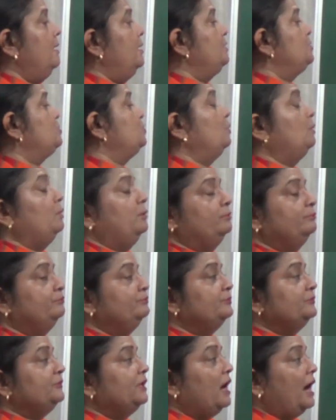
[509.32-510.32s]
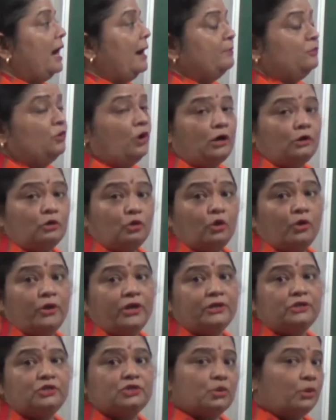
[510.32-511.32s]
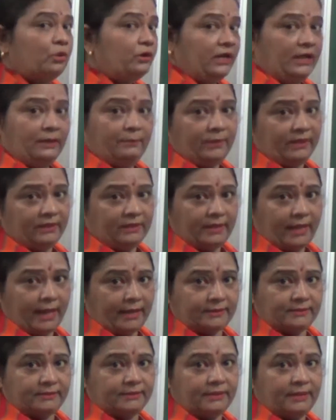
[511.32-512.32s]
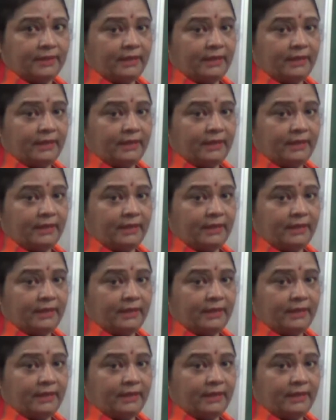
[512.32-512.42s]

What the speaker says: So I'm not going so deep in that.